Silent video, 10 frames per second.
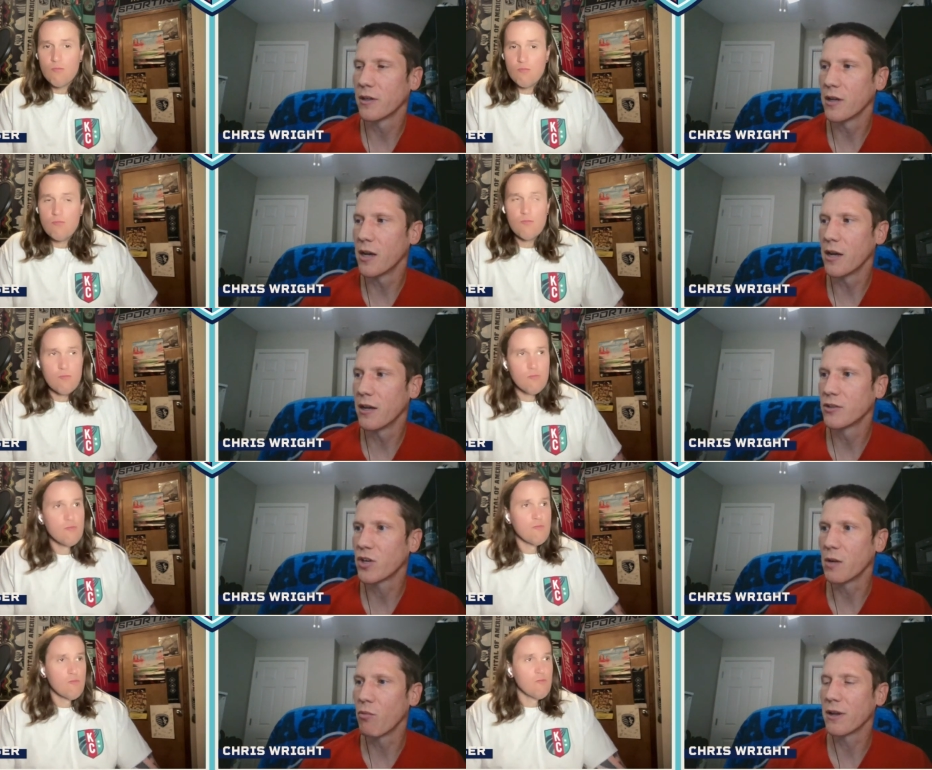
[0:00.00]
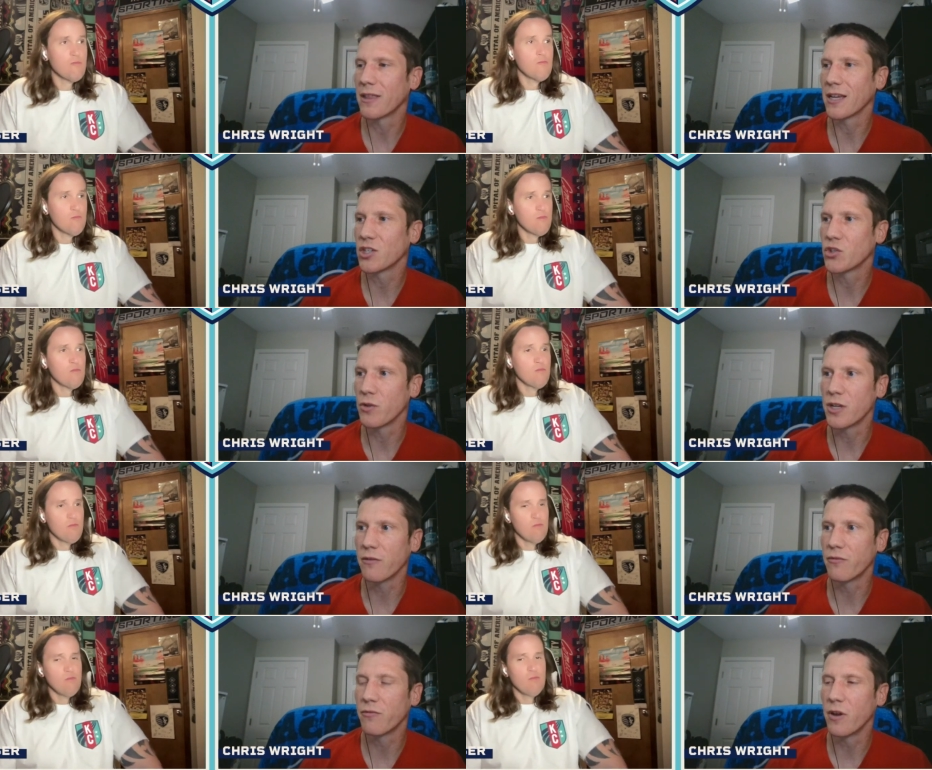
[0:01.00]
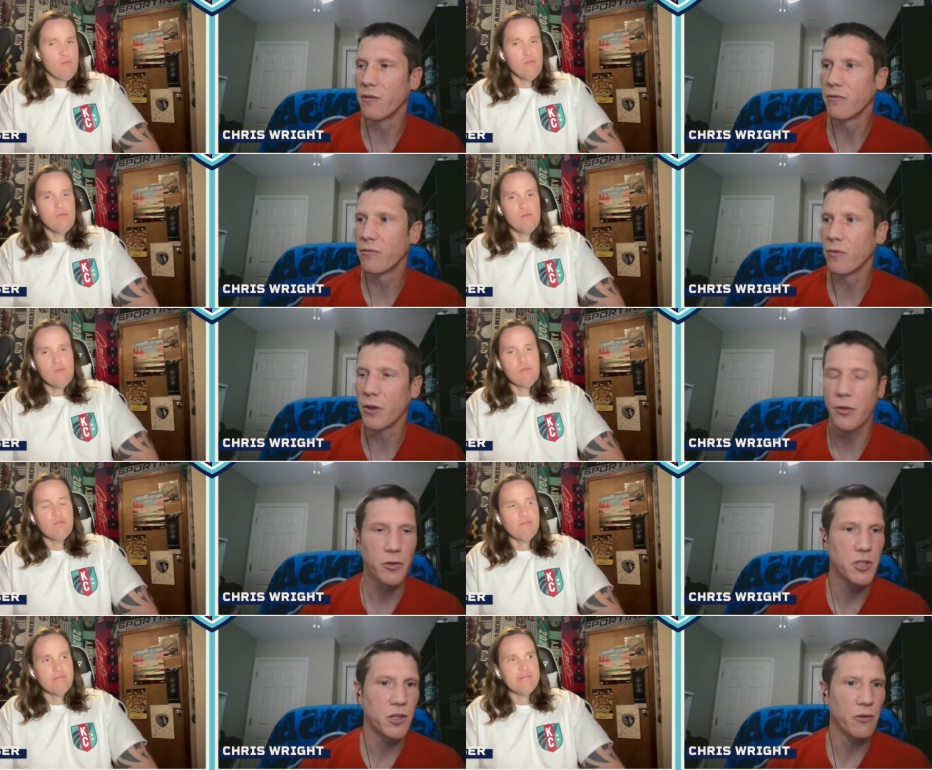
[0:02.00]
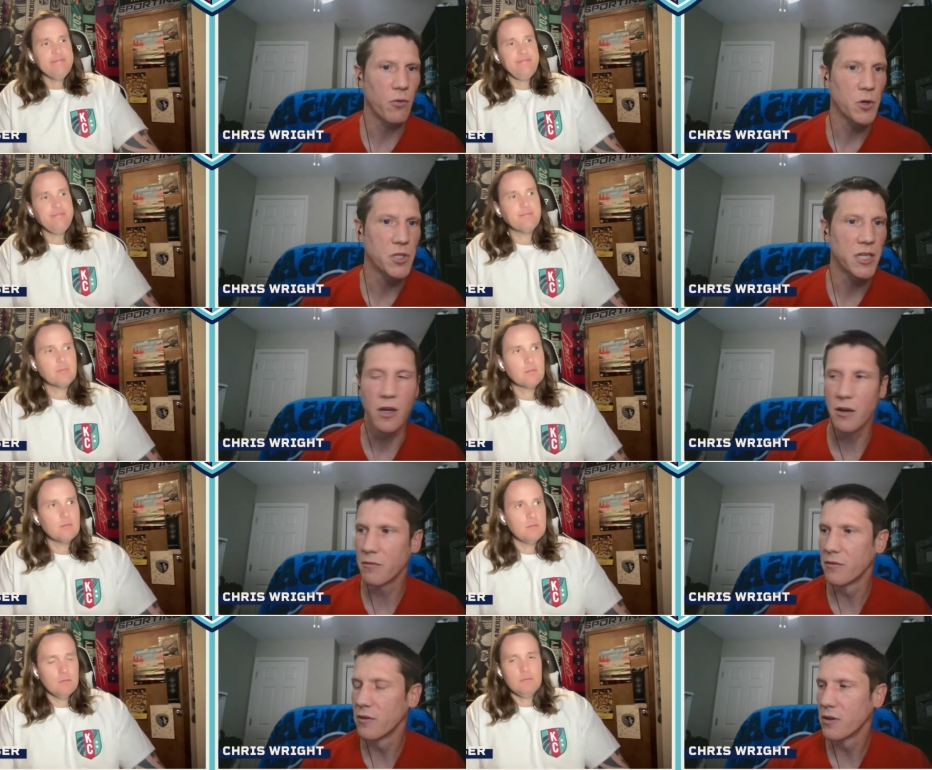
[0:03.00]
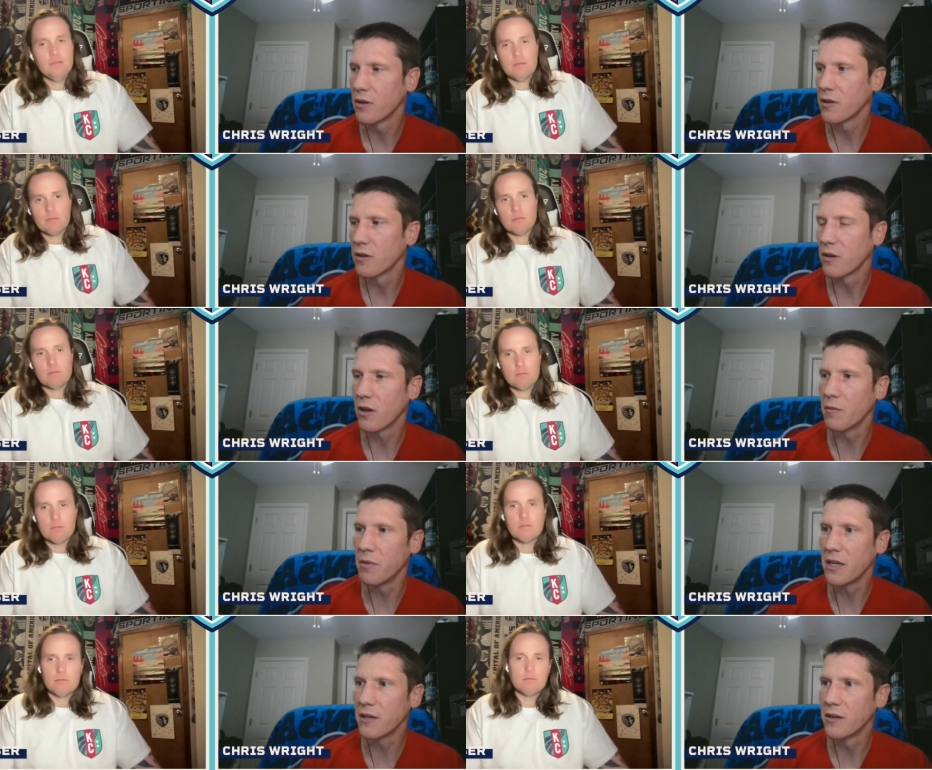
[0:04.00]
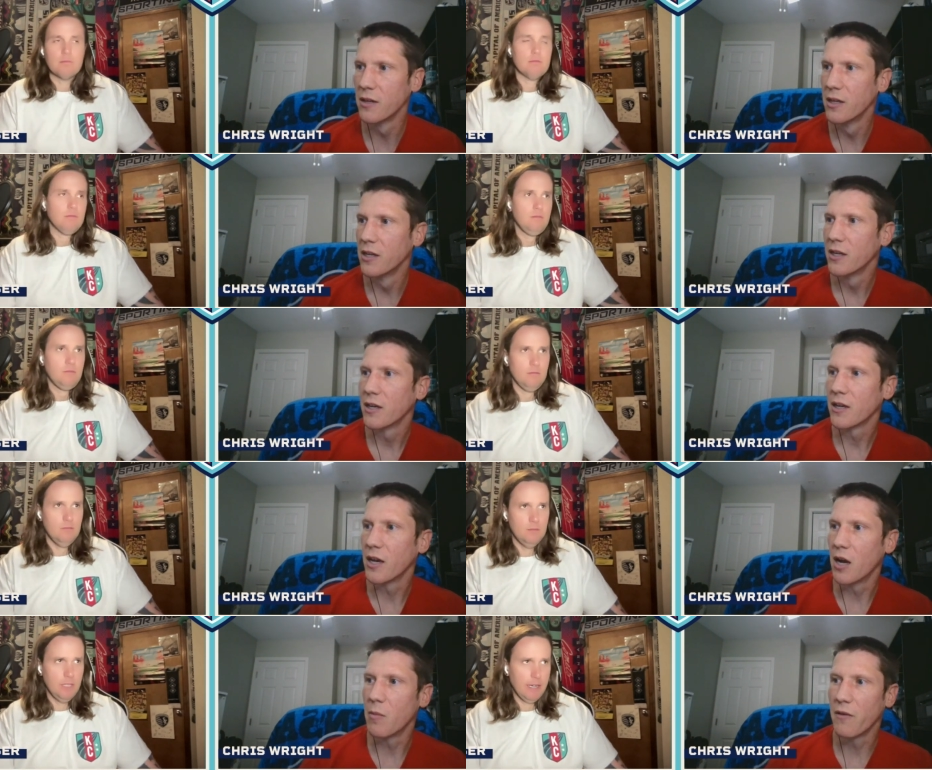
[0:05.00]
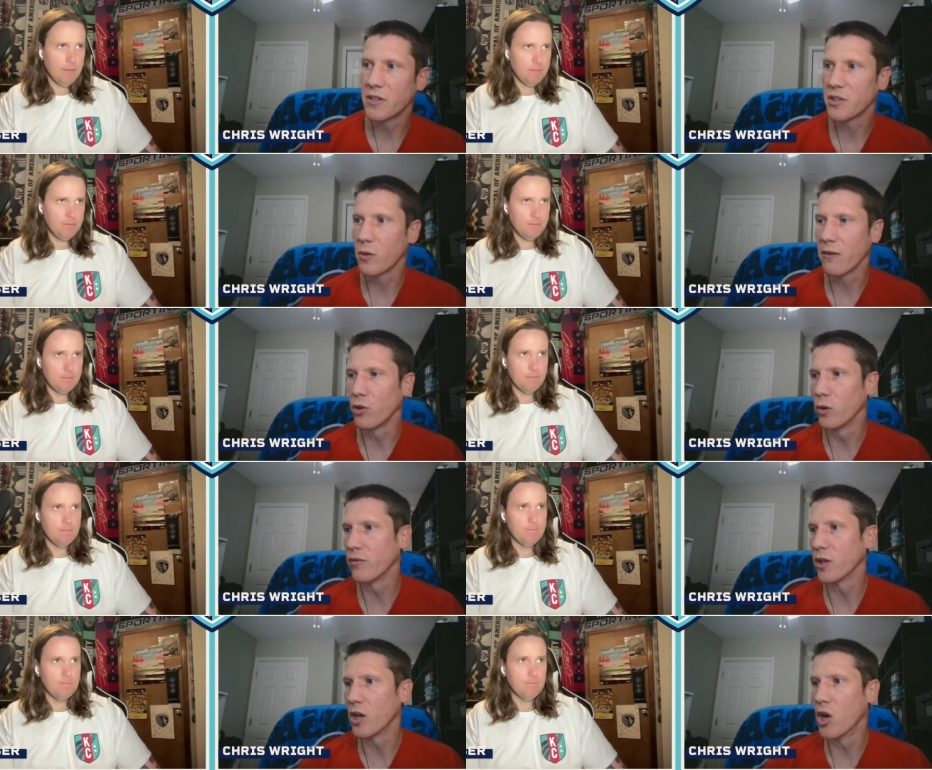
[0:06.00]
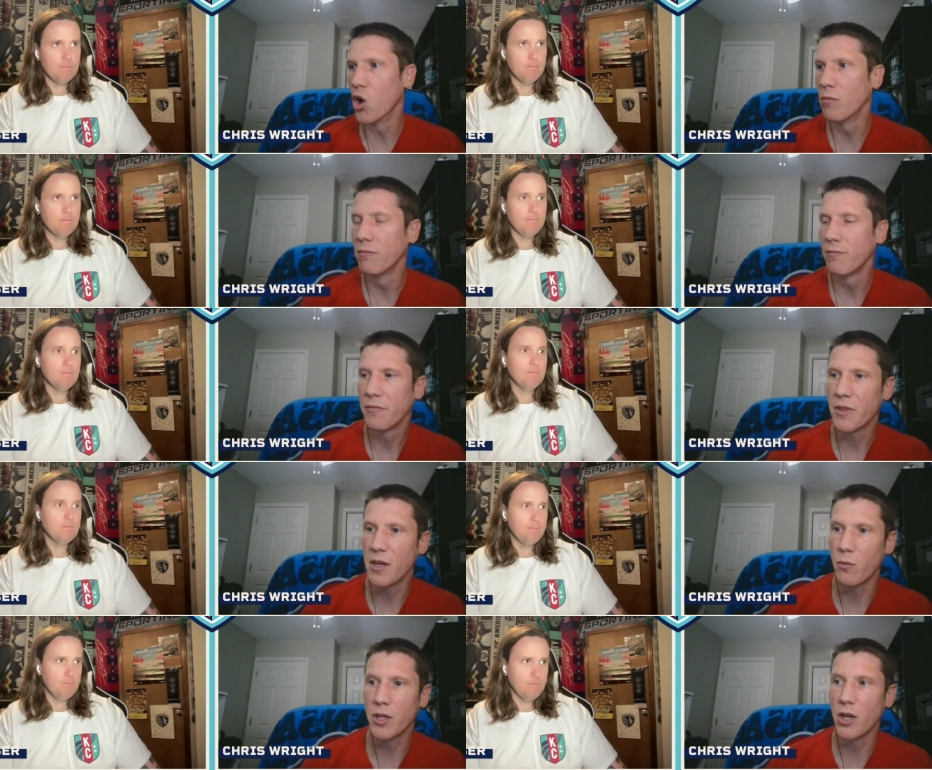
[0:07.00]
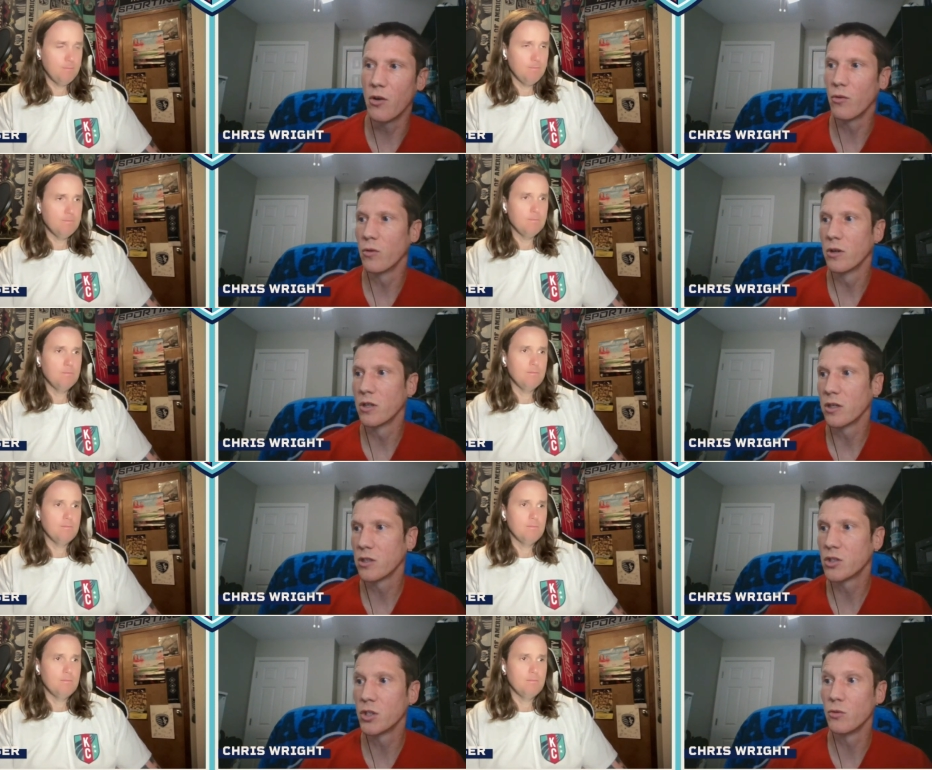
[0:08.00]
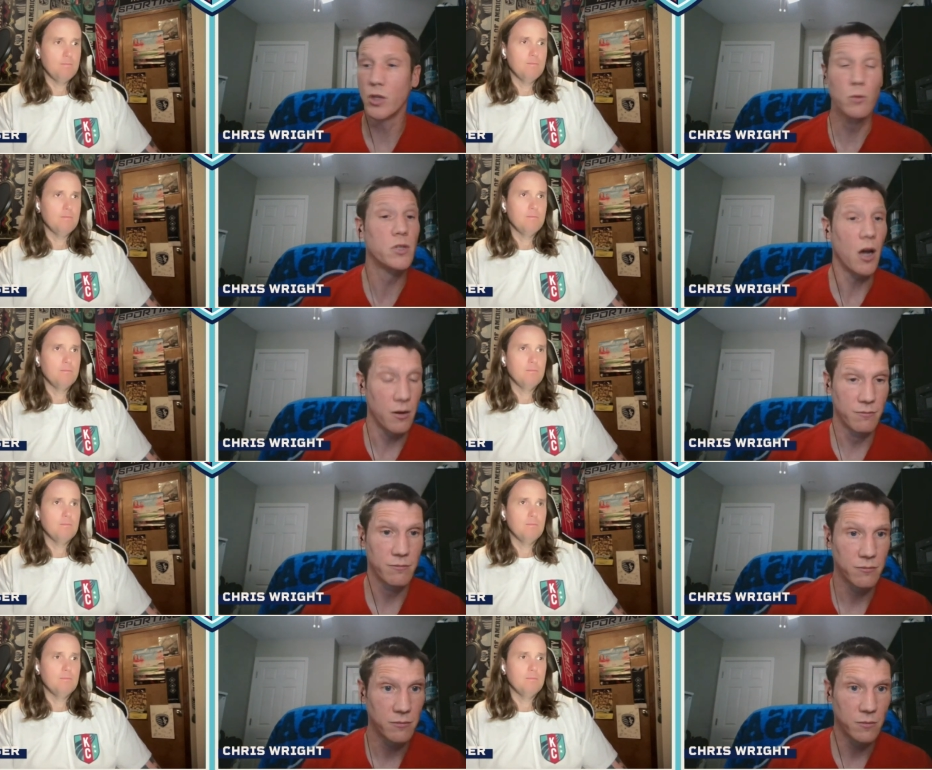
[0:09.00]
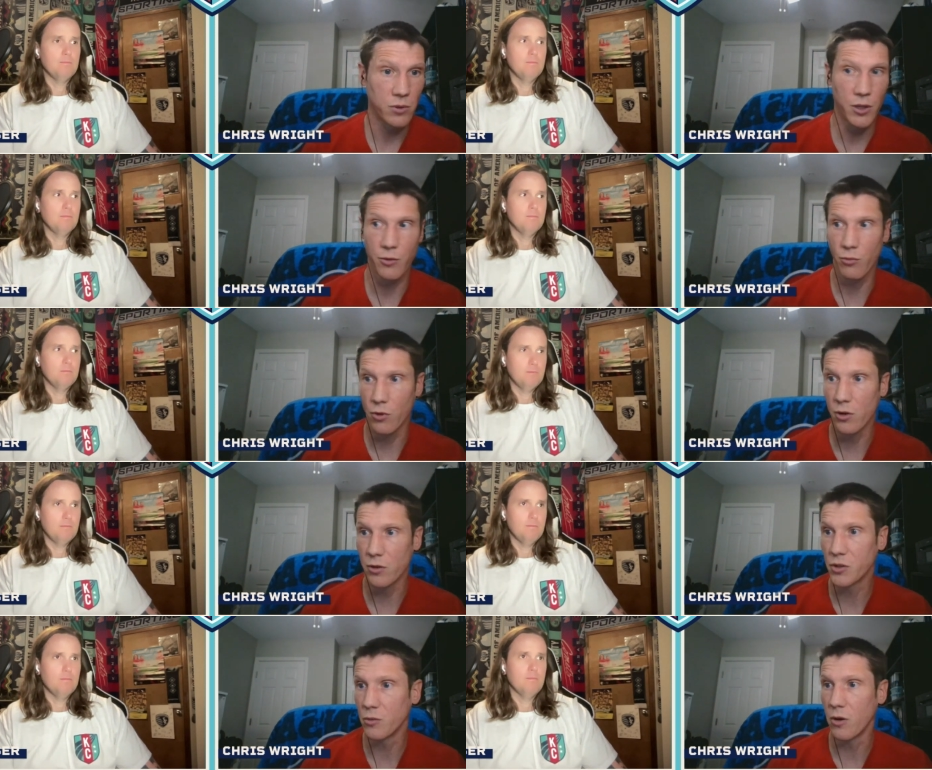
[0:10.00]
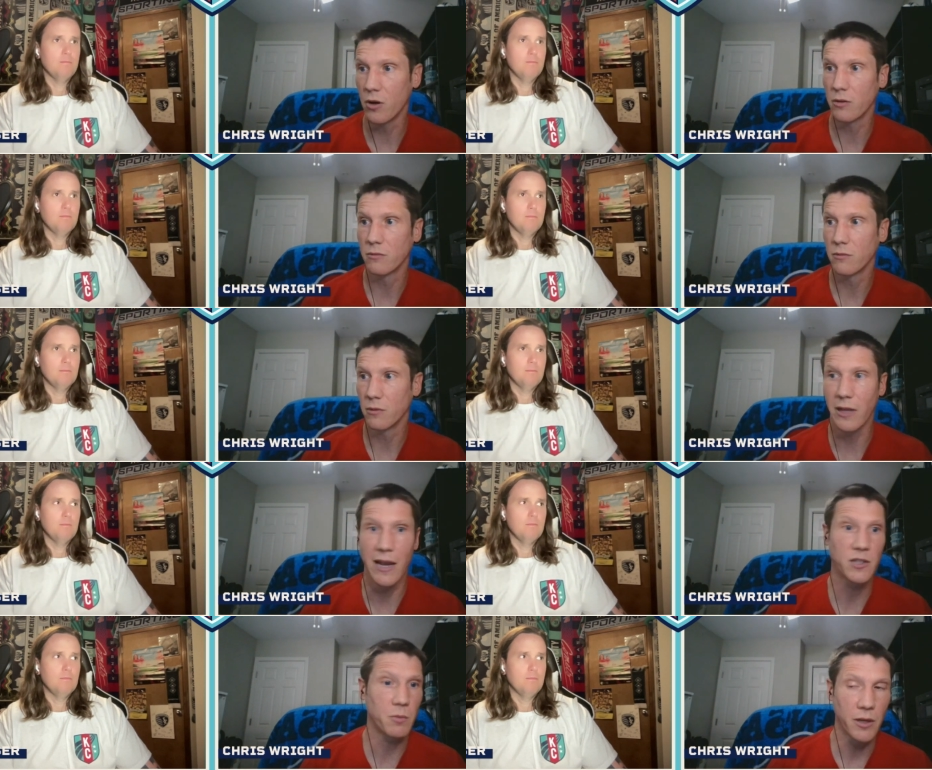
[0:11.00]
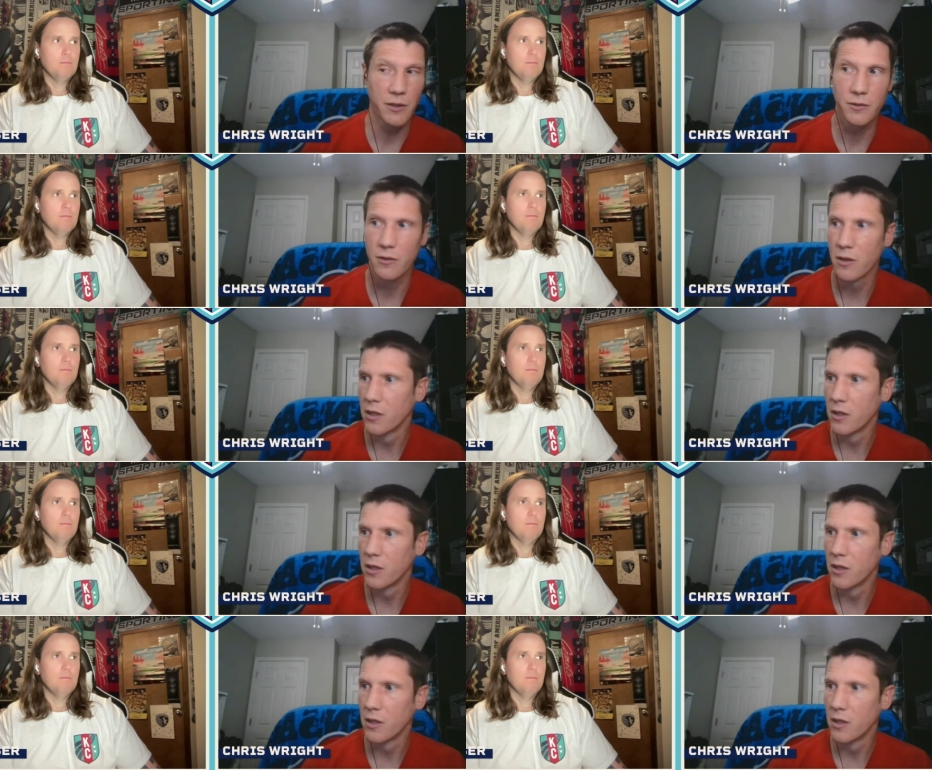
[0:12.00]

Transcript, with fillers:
Speaker 1: uh, trying to break that streak of of what thirteen or fourteen un, unbeaten. Um, obviously, yeah. we have Louisville at home. Then we go to Utah, play the Royals, who are last place.